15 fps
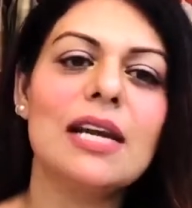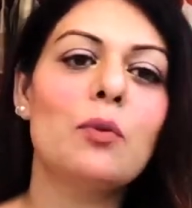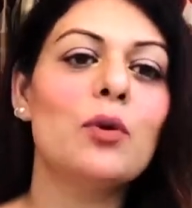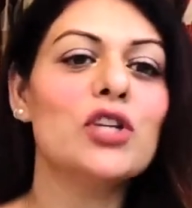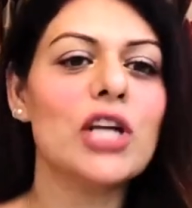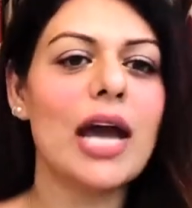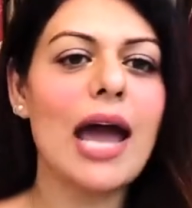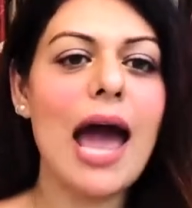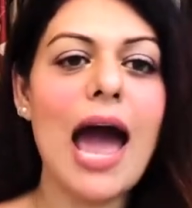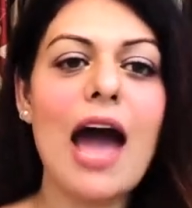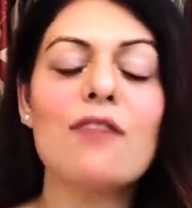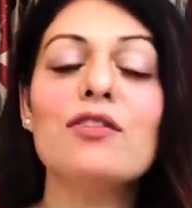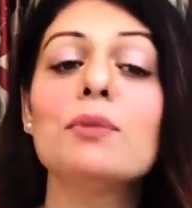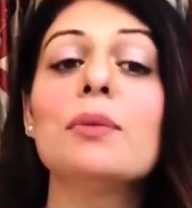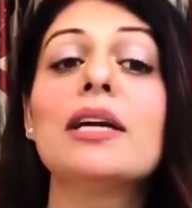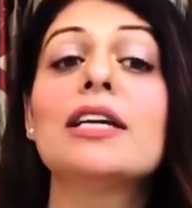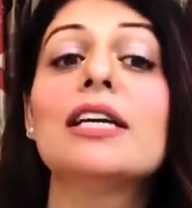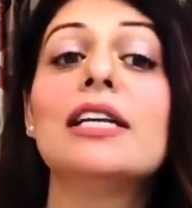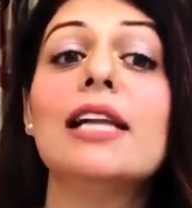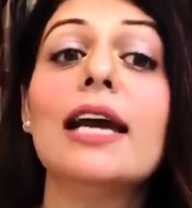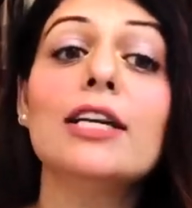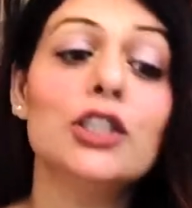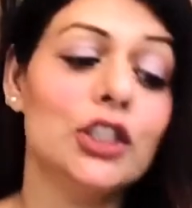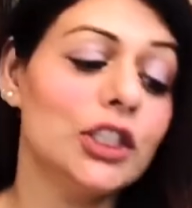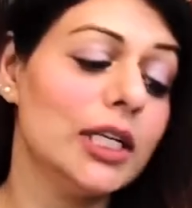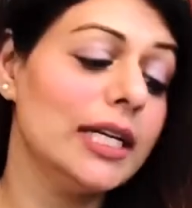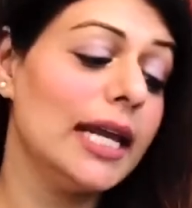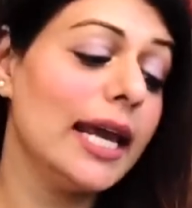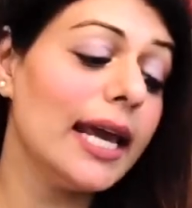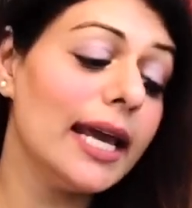I have in my
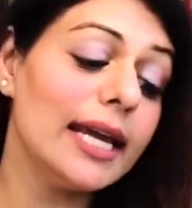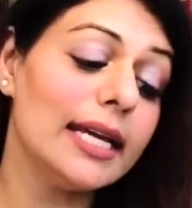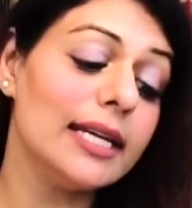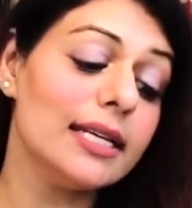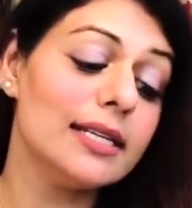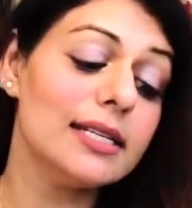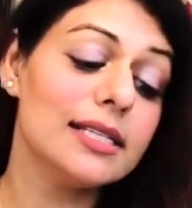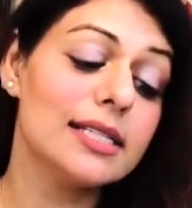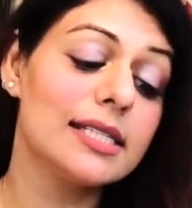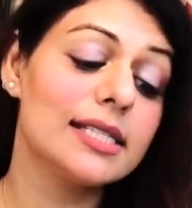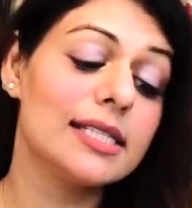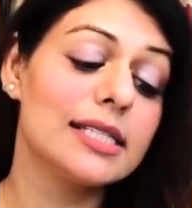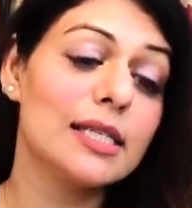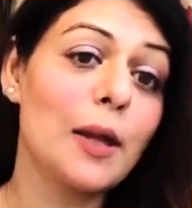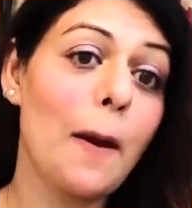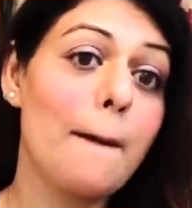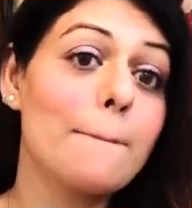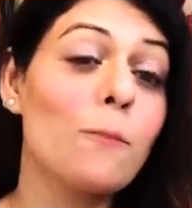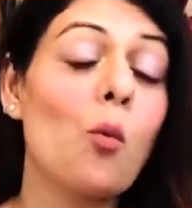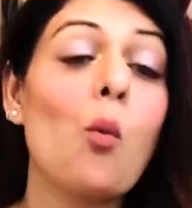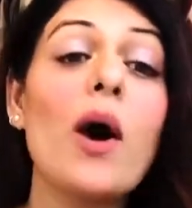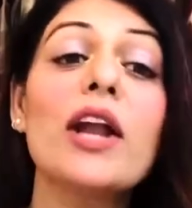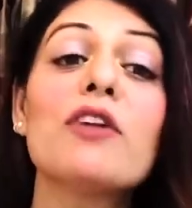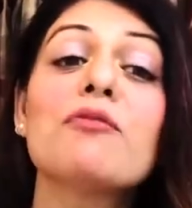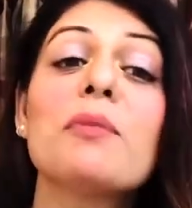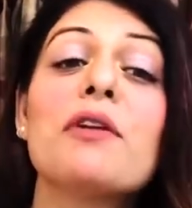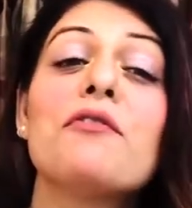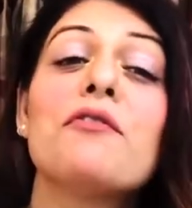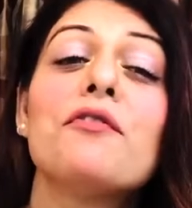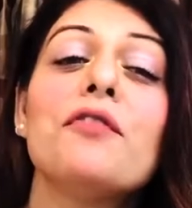collection is one of my
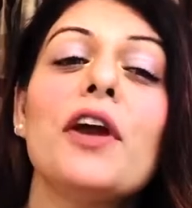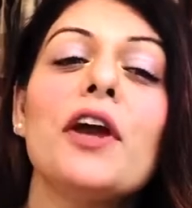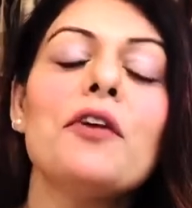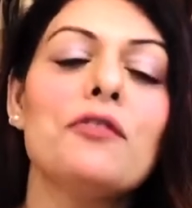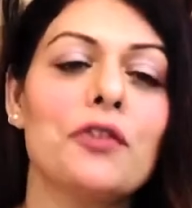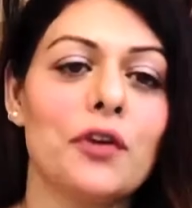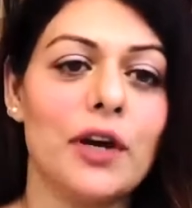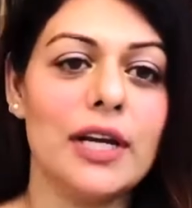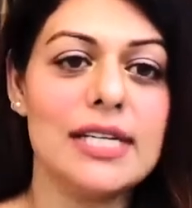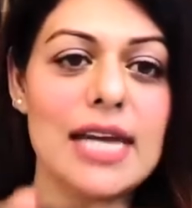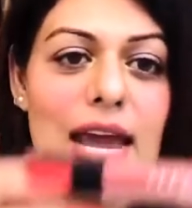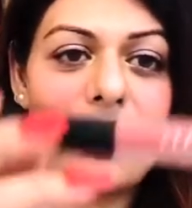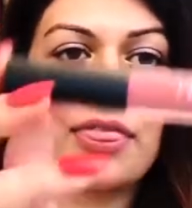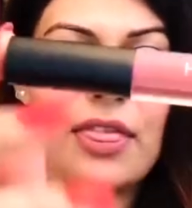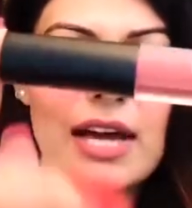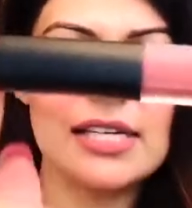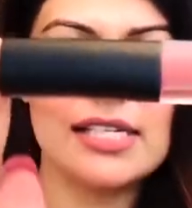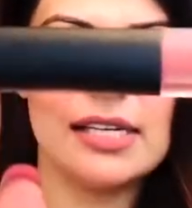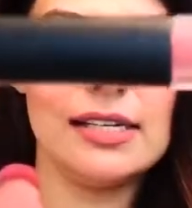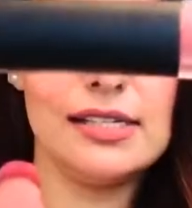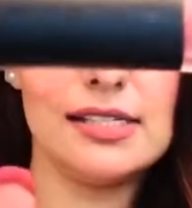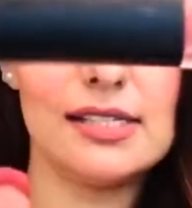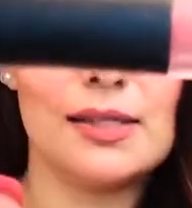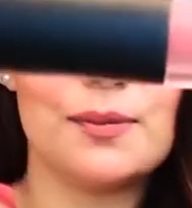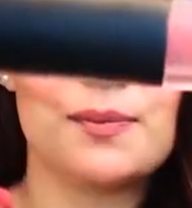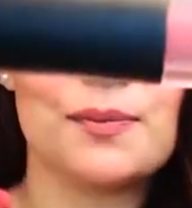favorite and that is